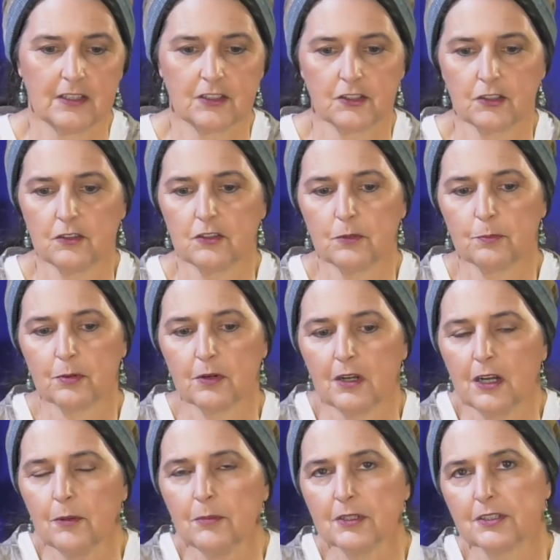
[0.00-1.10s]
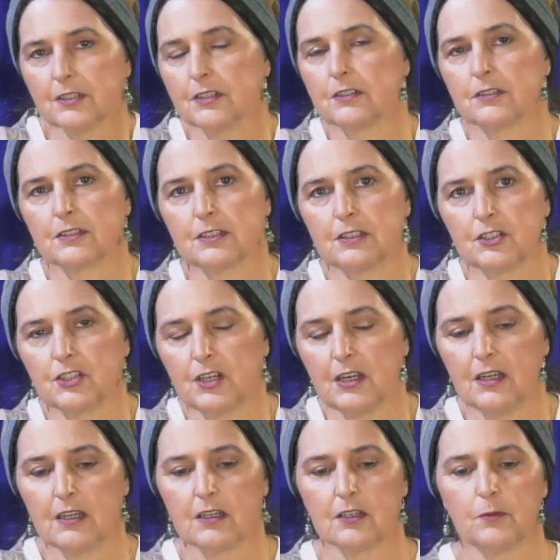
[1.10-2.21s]
So the promise here to
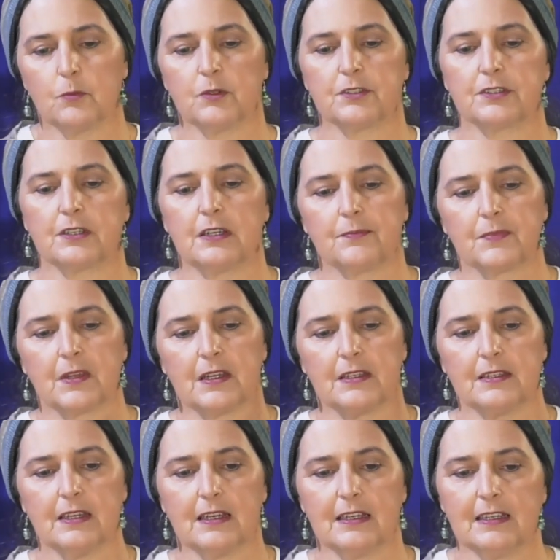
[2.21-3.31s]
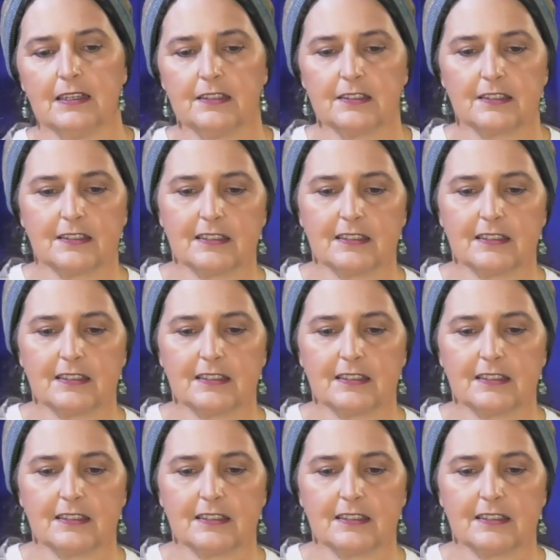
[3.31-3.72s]
Jacob was that his